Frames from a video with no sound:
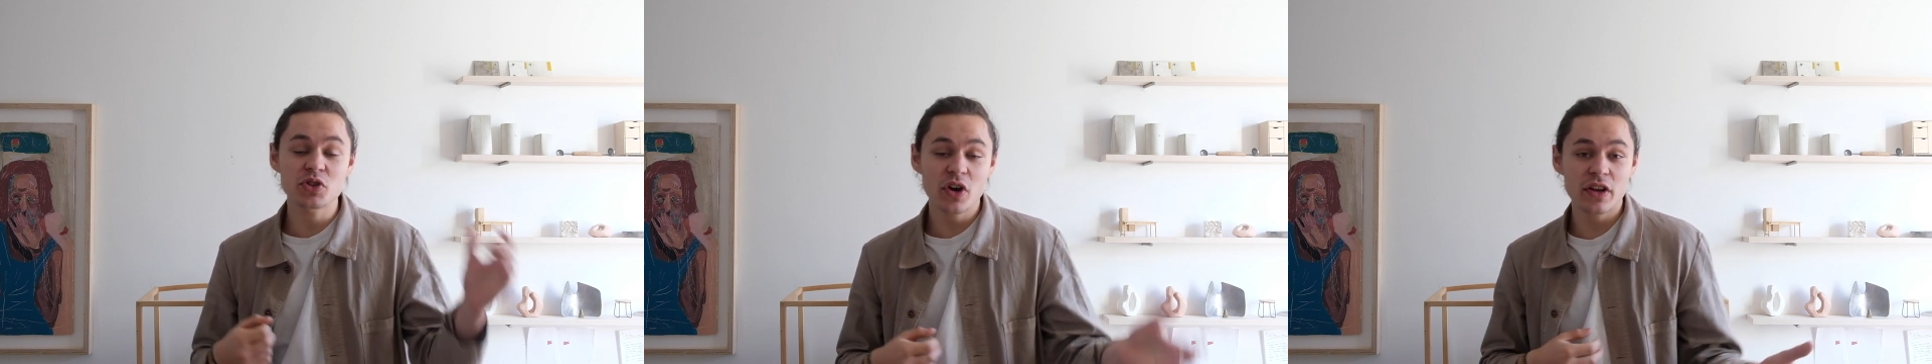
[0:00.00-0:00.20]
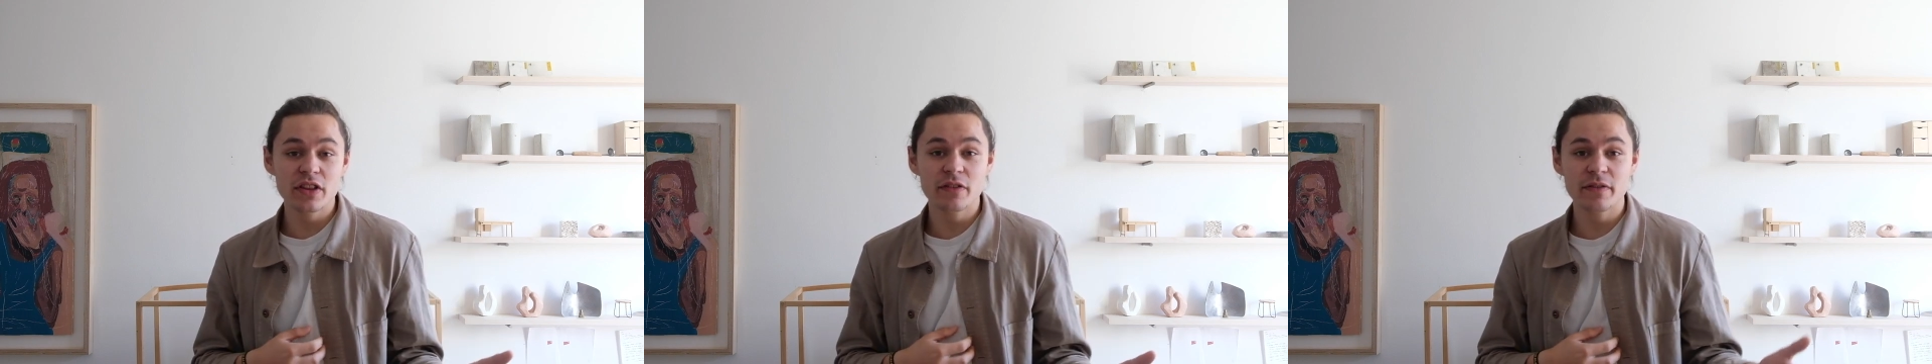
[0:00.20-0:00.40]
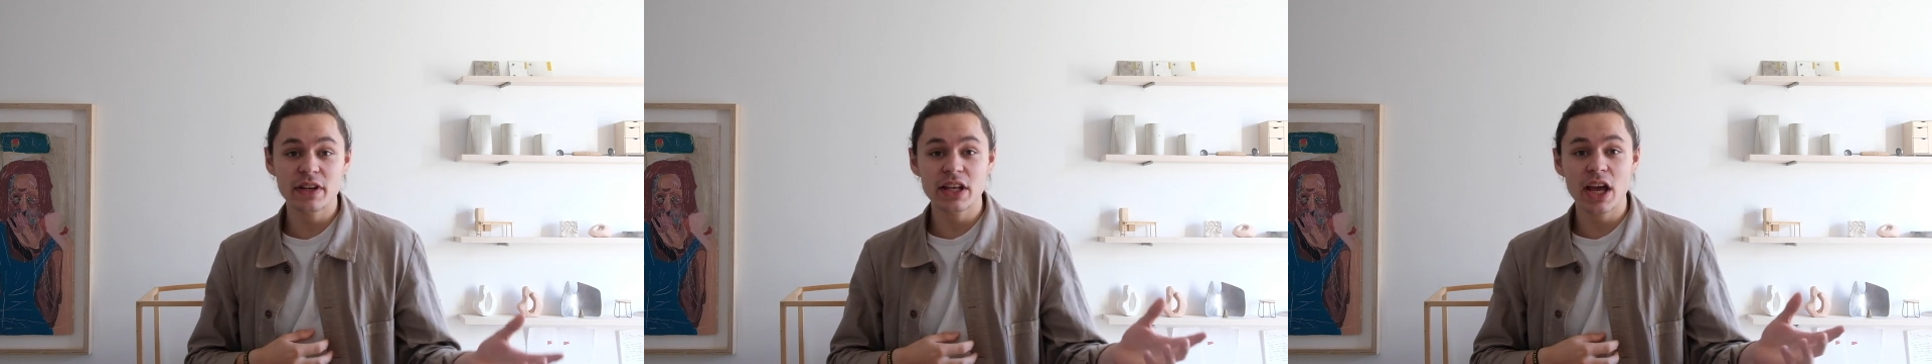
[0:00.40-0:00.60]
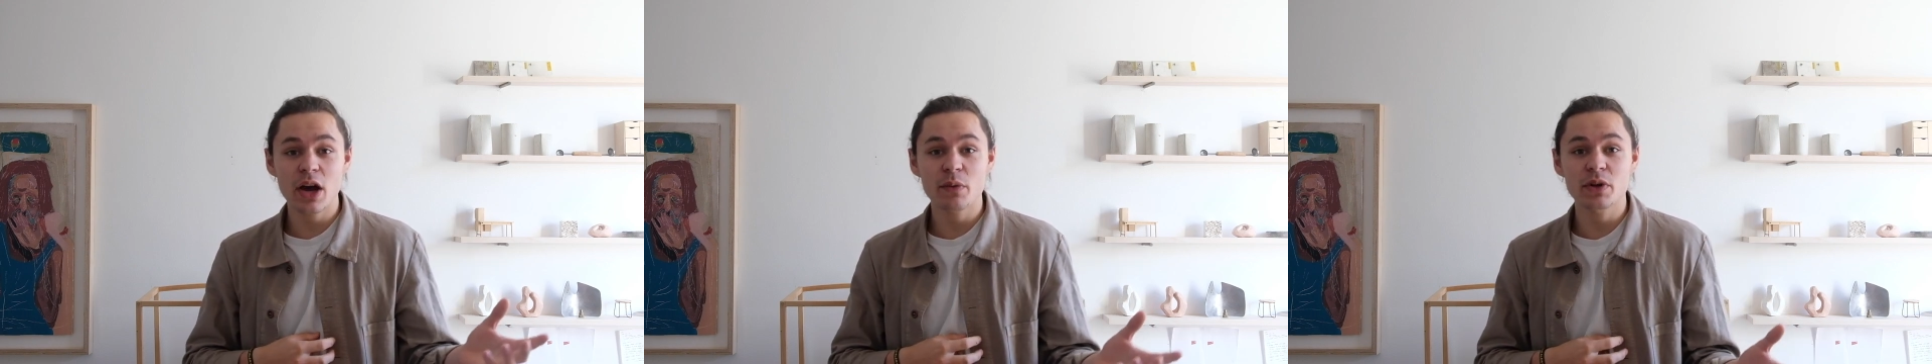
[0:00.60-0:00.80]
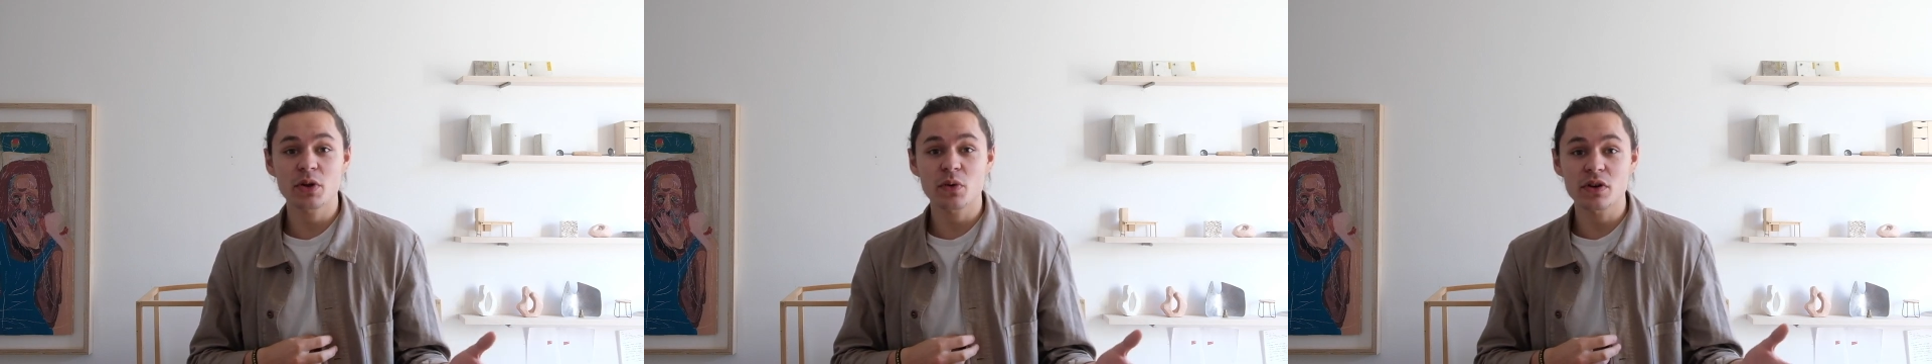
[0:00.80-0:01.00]
enjoyed the
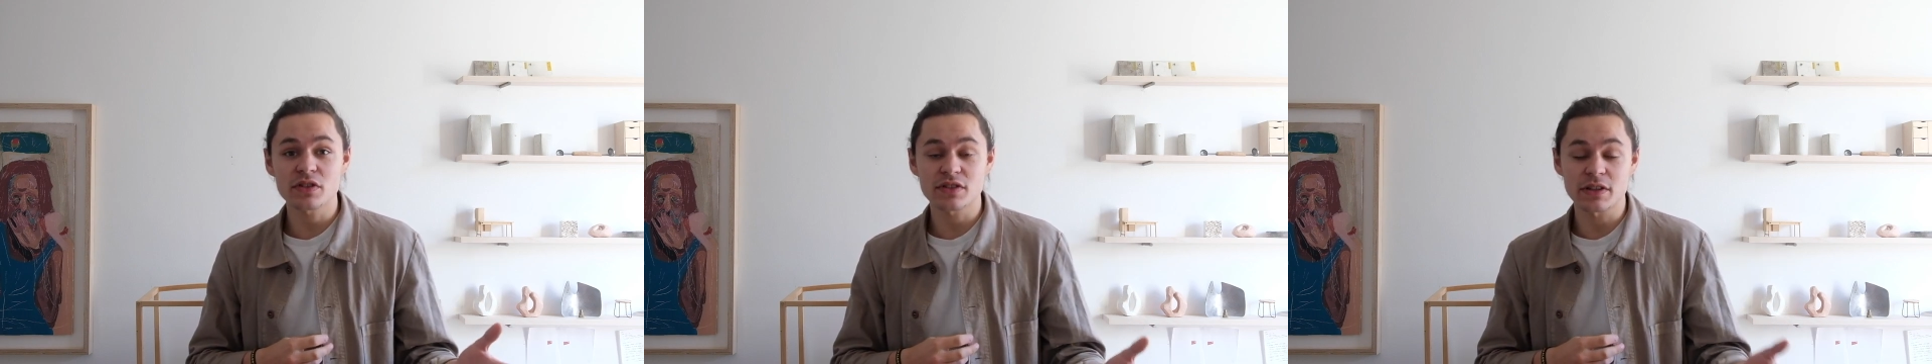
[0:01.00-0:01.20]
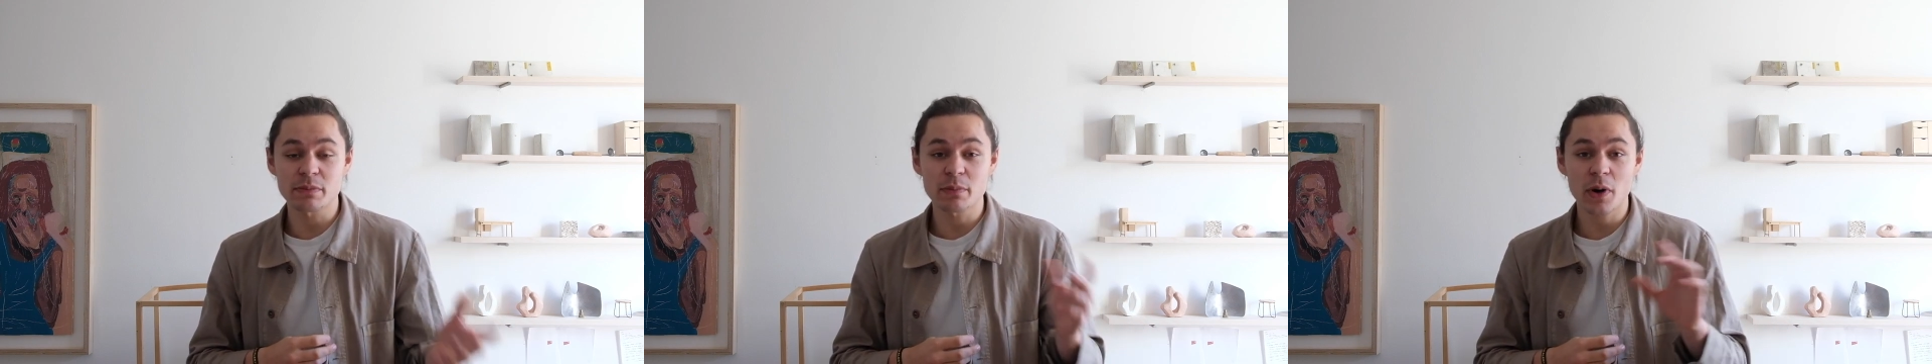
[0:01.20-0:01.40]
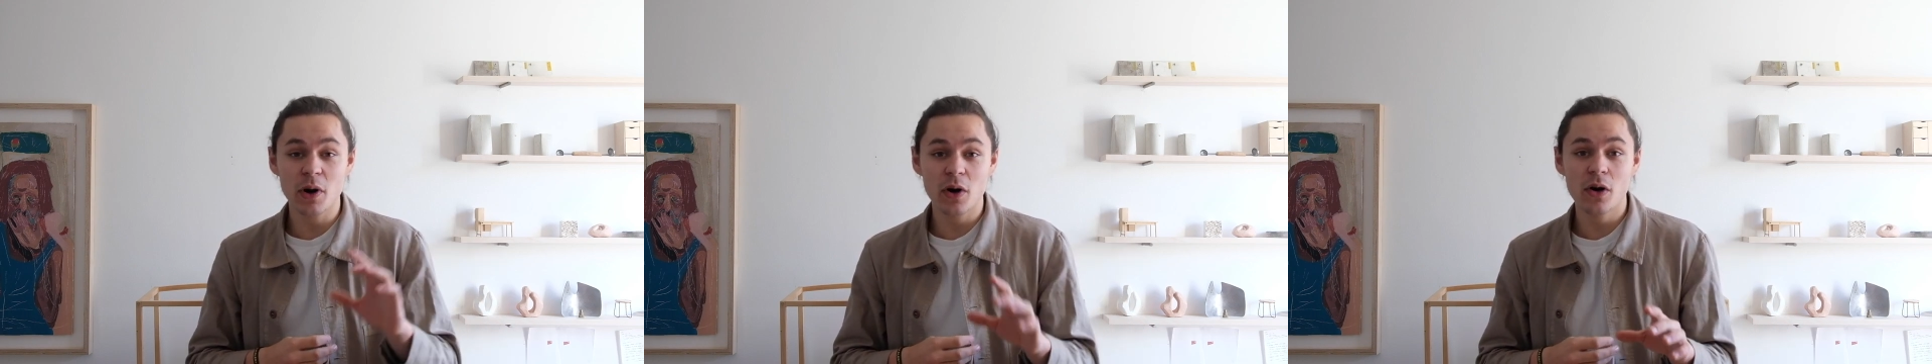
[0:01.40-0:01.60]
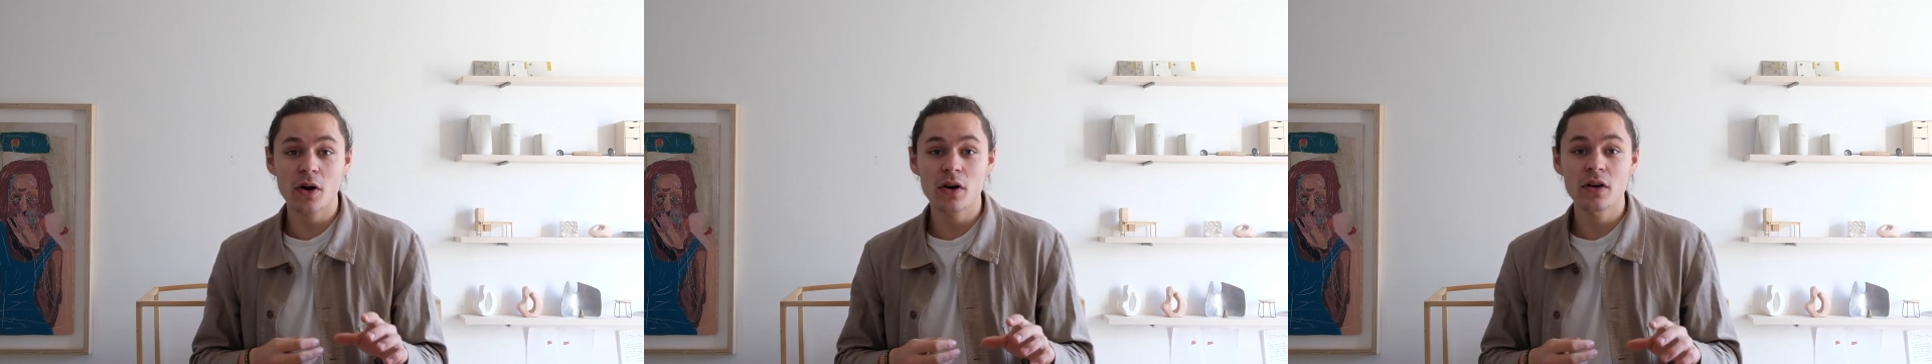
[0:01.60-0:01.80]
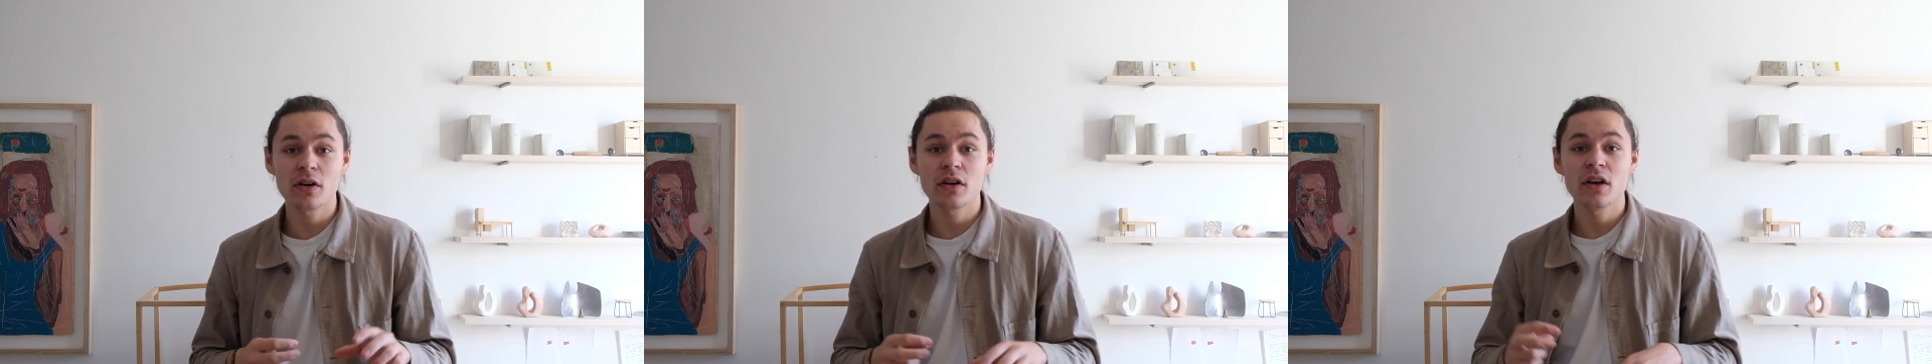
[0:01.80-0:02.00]
video and you want to see more,